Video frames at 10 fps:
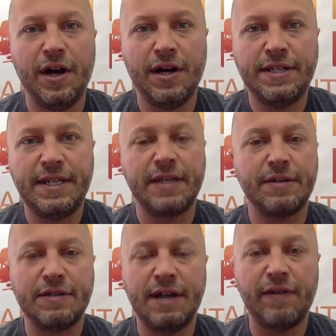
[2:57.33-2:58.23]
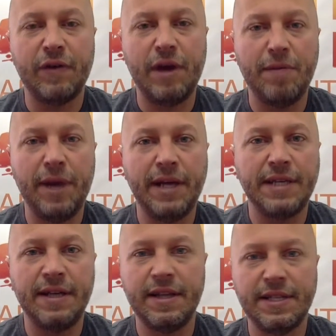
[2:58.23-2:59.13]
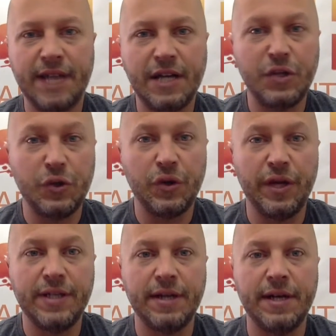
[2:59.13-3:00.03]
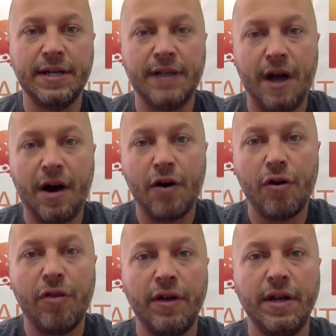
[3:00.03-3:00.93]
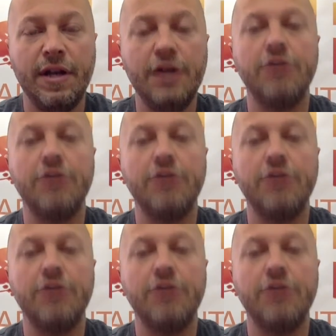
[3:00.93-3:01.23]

6 or 7 or 8 bikes into the schedule is a harder thing to do.